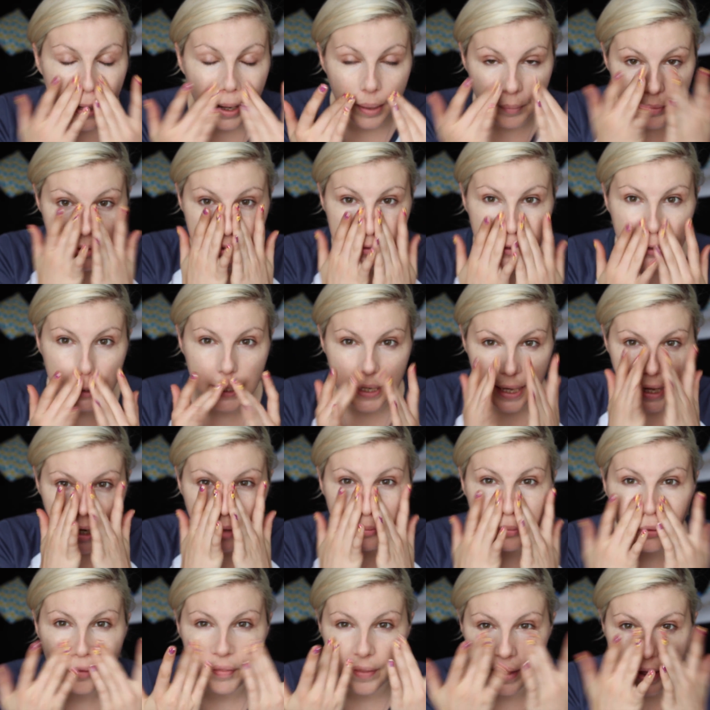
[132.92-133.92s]
I'm just gonna
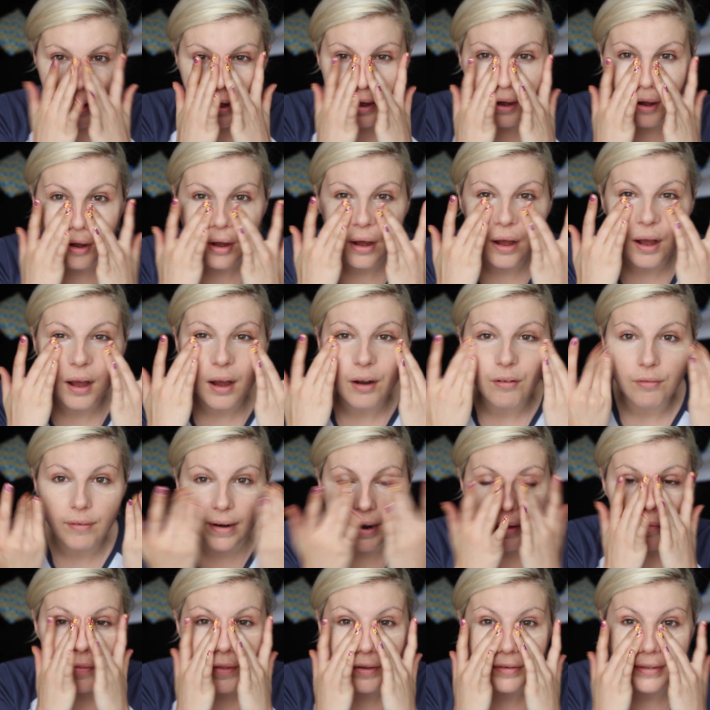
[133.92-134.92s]
kind of put that
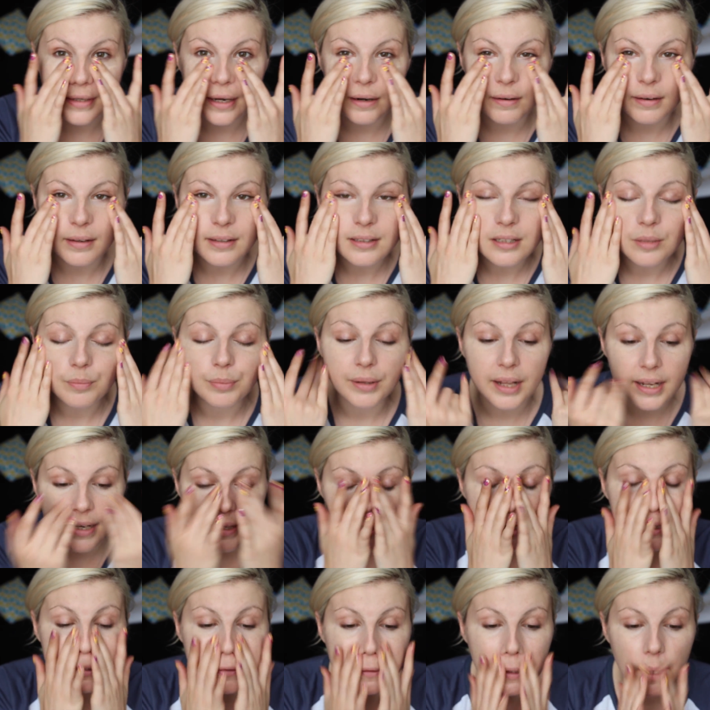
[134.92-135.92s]
around those areas to
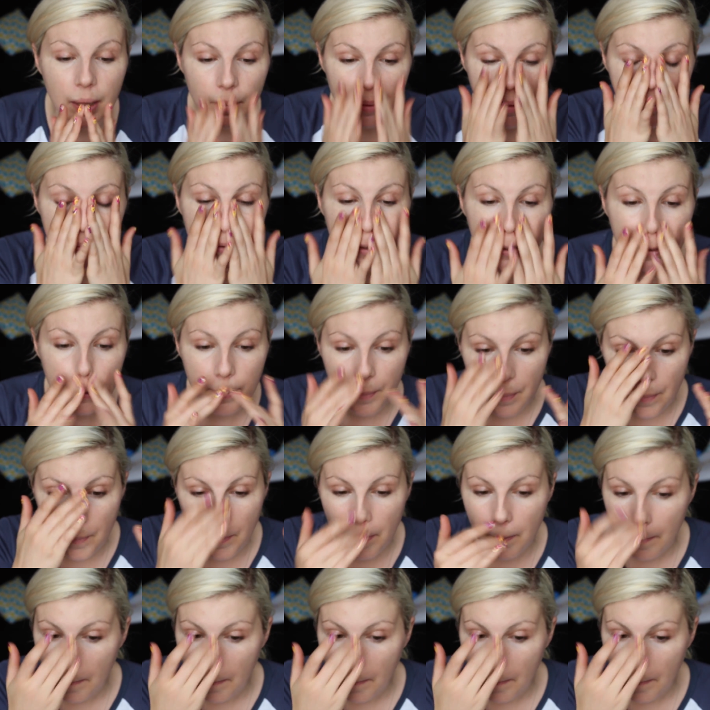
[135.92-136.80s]
blend it a little bit better